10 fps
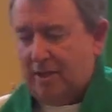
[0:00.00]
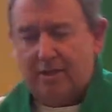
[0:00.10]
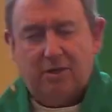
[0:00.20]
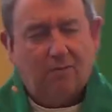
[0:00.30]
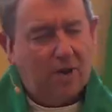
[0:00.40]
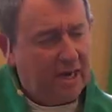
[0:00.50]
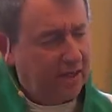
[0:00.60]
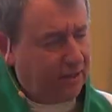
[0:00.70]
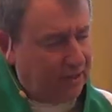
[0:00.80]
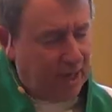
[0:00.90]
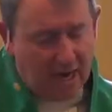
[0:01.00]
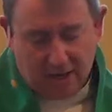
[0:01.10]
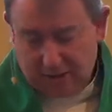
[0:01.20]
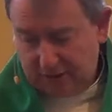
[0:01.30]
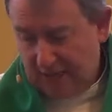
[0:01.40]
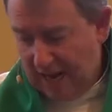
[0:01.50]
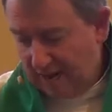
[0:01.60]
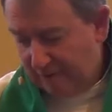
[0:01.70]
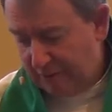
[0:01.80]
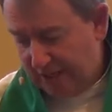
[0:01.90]
To reconcile, to
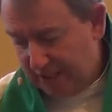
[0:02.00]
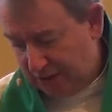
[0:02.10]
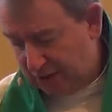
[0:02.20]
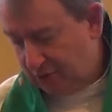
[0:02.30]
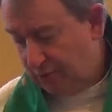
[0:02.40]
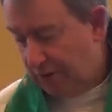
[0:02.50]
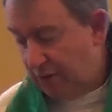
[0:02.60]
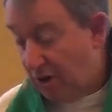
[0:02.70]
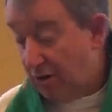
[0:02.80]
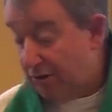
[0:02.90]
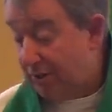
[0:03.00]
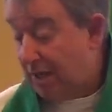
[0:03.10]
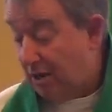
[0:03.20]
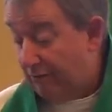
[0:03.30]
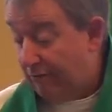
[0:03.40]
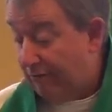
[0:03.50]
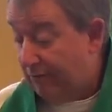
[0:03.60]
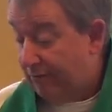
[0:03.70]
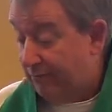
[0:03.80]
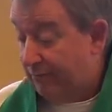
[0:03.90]
have peace with ourselves.
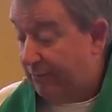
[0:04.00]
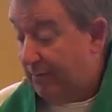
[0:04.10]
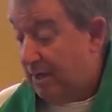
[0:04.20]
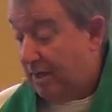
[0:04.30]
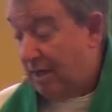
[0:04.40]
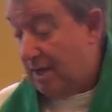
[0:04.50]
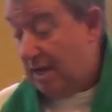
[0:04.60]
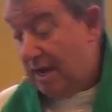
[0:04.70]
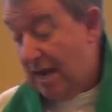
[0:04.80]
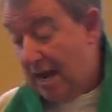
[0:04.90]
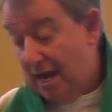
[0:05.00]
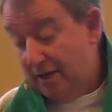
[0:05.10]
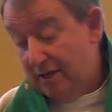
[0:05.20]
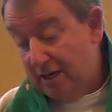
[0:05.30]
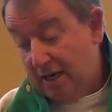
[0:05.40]
And